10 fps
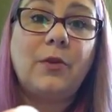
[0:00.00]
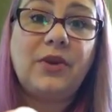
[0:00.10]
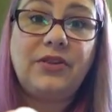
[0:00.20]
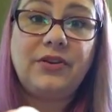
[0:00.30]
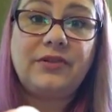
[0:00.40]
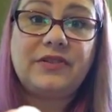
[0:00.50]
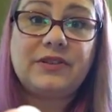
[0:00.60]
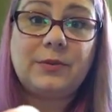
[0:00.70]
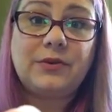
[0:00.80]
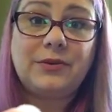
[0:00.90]
with your
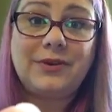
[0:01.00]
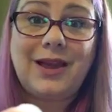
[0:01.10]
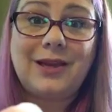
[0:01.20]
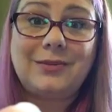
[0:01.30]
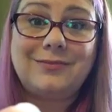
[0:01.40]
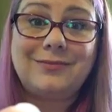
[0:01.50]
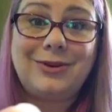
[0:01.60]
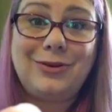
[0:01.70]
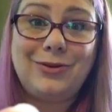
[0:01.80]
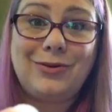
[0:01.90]
invisible
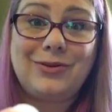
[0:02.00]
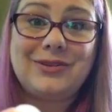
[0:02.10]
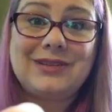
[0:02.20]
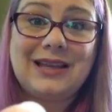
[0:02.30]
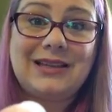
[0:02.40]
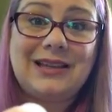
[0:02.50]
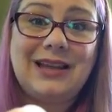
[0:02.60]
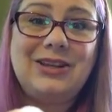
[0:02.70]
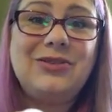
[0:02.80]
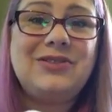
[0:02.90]
cuticles,
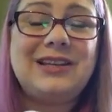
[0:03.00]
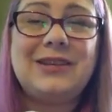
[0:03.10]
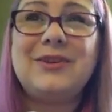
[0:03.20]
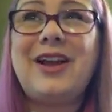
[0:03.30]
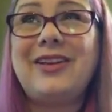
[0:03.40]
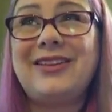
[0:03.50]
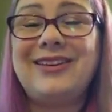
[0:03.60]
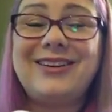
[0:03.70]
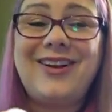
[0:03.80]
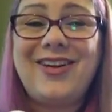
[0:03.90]
and you've seen them,
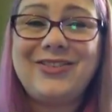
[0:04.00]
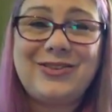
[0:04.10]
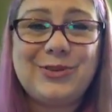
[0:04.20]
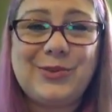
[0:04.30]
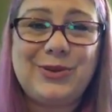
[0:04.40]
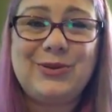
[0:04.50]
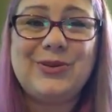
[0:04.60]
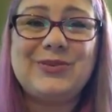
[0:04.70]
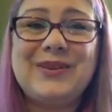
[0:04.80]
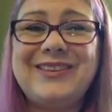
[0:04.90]
they're called invisible
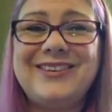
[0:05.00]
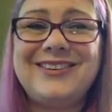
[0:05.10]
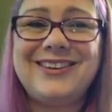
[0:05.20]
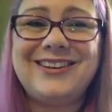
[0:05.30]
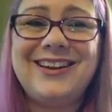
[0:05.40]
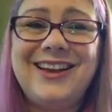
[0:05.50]
cuticles, but they're there.